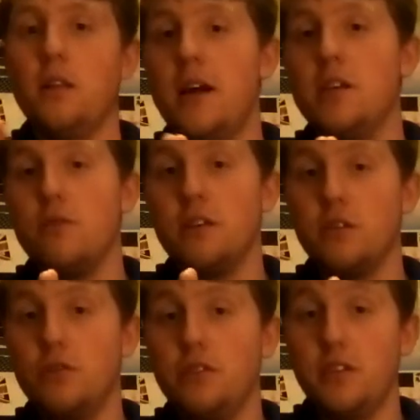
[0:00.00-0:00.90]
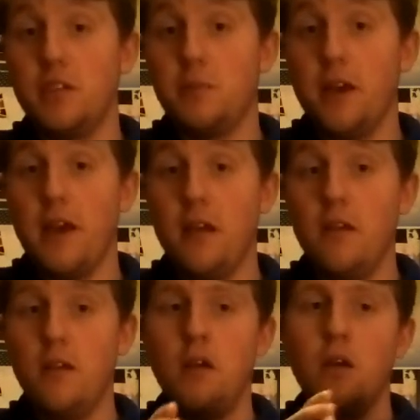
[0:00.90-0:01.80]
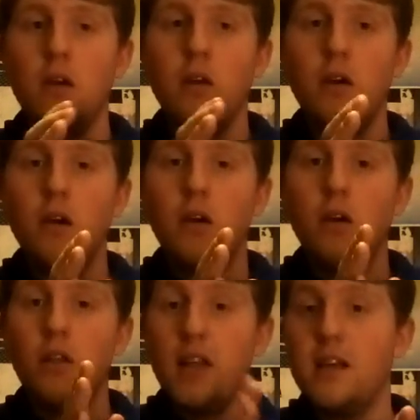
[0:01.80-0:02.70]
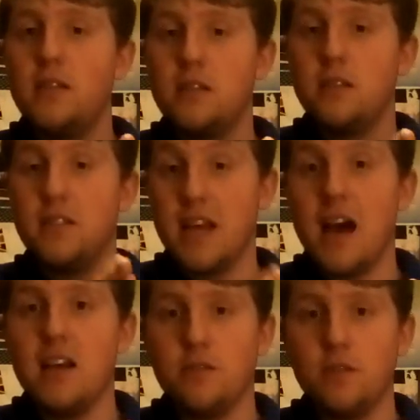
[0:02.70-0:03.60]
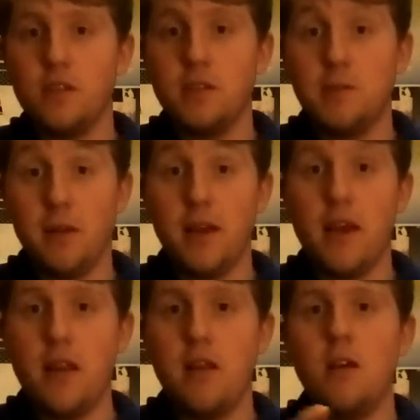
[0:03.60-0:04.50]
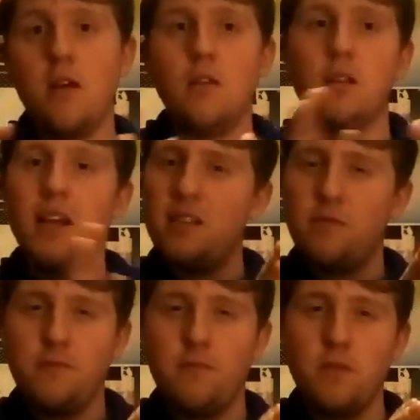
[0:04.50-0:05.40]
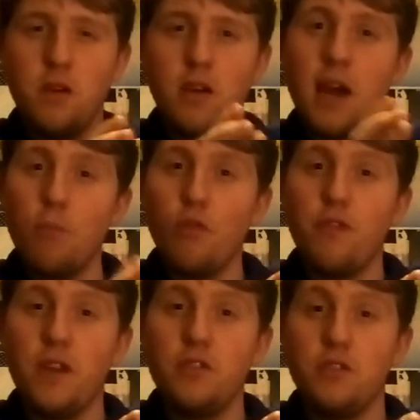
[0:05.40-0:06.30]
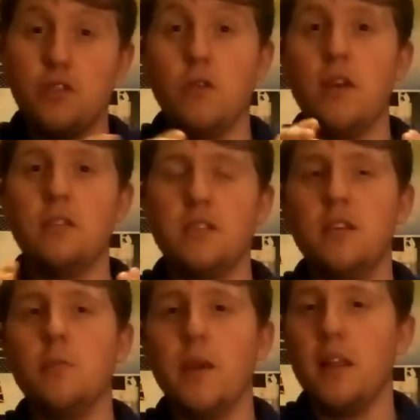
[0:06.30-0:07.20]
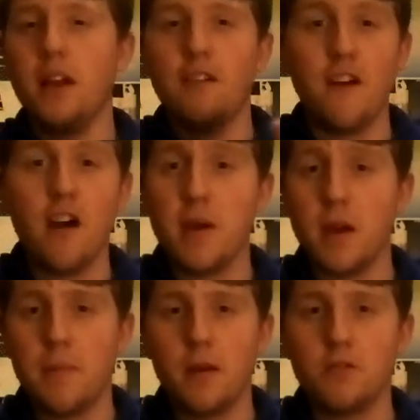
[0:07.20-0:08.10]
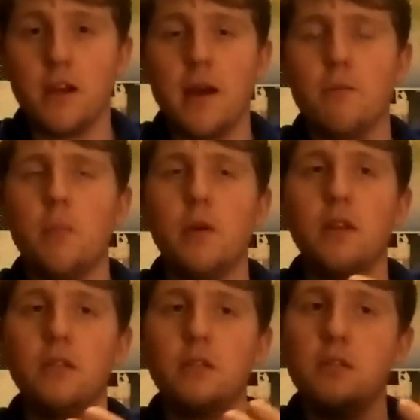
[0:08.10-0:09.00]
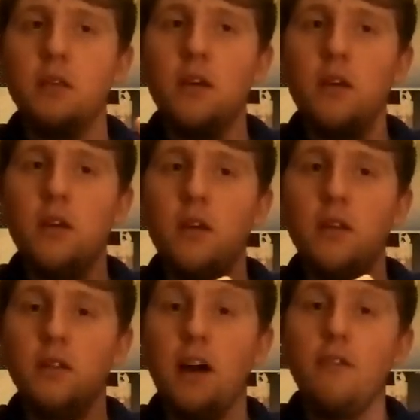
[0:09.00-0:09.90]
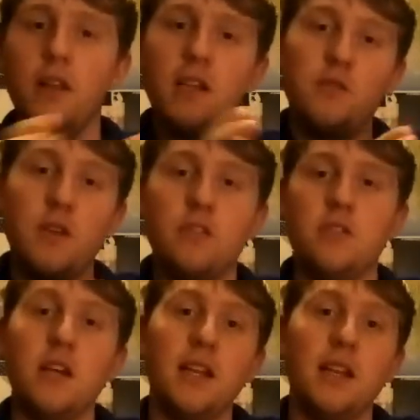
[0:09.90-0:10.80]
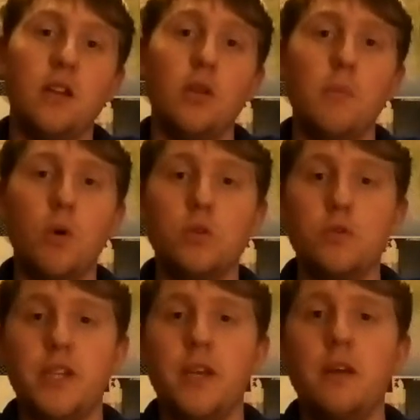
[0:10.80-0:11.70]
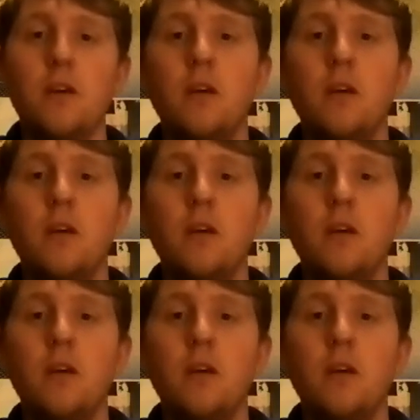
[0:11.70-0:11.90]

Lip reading: less resolution display in, less size of the display in, less camera features. So it'll still be like a 5 megapixel camera, but it'll have less features than it did on the Moto G.